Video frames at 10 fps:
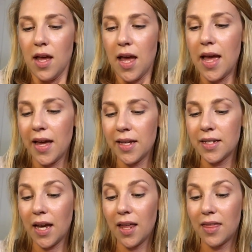
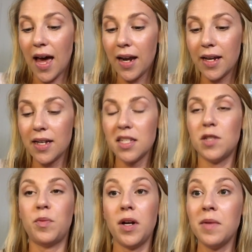And that
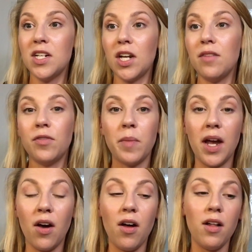is pretty much it for
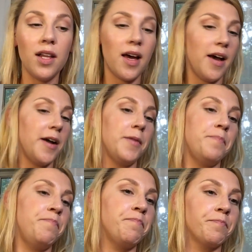my haul.
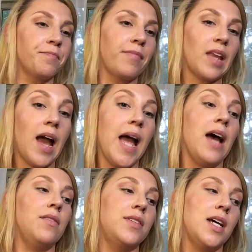I
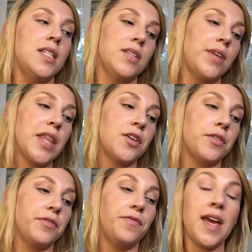have tons of
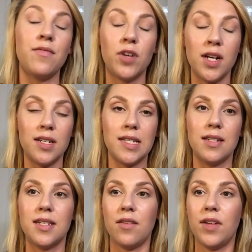other favorites
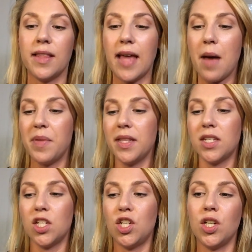and stuff like that, but
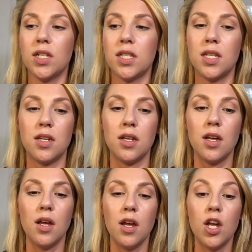this is just the
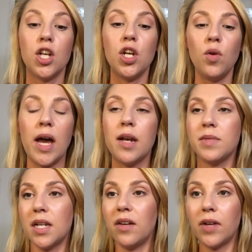new
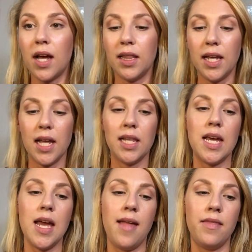items that I've gotten
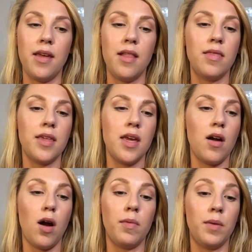lately, and then the
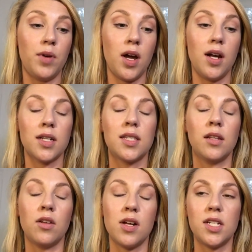Arbonne products
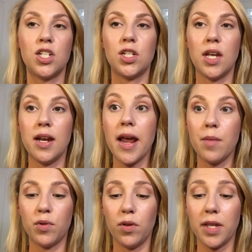that launched in
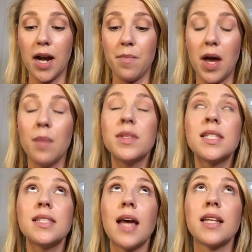April that I'm
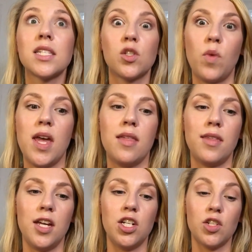obsessed with
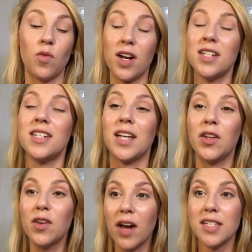and just wanted to
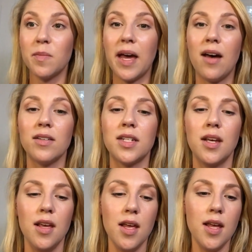tell you guys about.
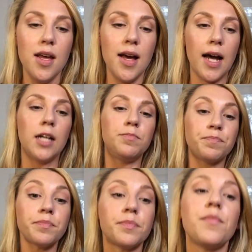
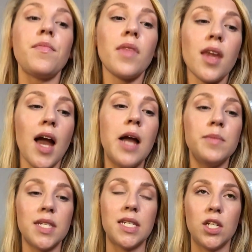
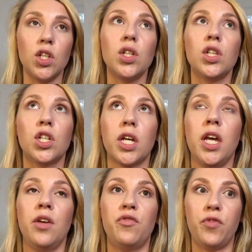I'm still
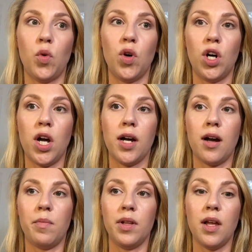looking for a
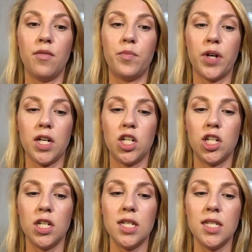couple of
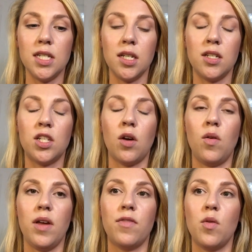brushes,
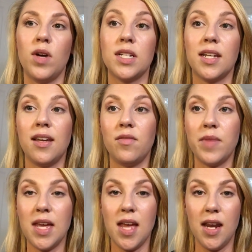so if you want to give
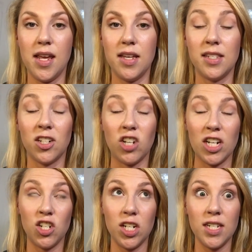me any
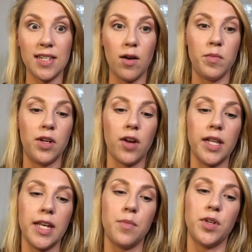suggestions, that would be
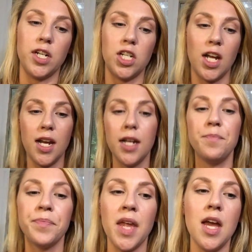greatly appreciated.